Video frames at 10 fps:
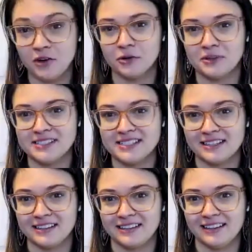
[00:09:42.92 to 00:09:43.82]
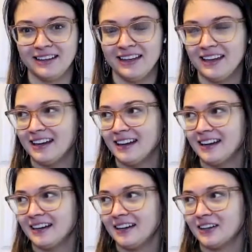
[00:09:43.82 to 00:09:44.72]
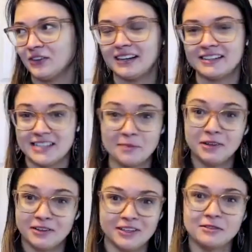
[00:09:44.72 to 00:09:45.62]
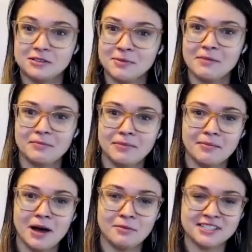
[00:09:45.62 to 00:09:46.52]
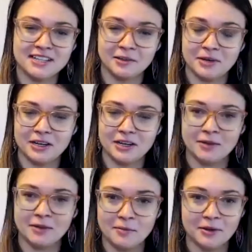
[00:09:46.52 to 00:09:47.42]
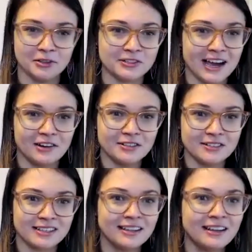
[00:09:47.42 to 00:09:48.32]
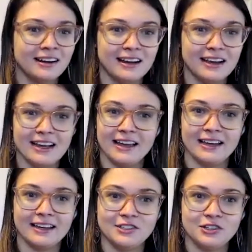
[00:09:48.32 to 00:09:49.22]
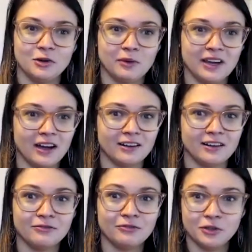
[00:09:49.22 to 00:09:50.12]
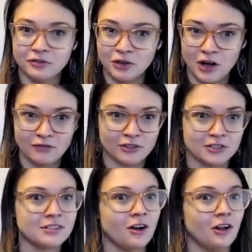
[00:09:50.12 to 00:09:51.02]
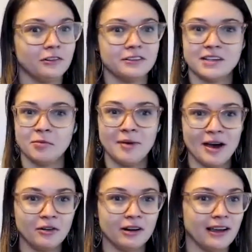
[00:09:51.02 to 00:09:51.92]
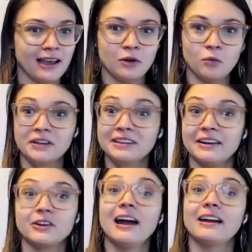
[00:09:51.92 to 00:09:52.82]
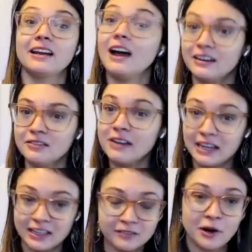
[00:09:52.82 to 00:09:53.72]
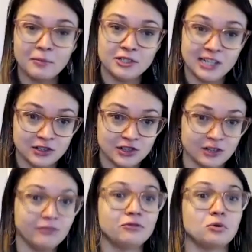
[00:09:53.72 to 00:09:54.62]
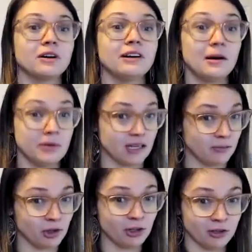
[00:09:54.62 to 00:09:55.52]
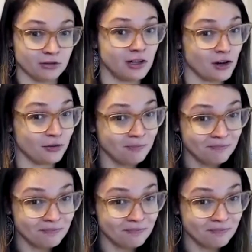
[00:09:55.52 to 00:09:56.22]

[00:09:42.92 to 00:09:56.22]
there was a great example of it was my mom was selling my grandmother's house. And, we got a few different offers, all to the same amount. And one lender had a kind of negative reputation for not being able to close a loan.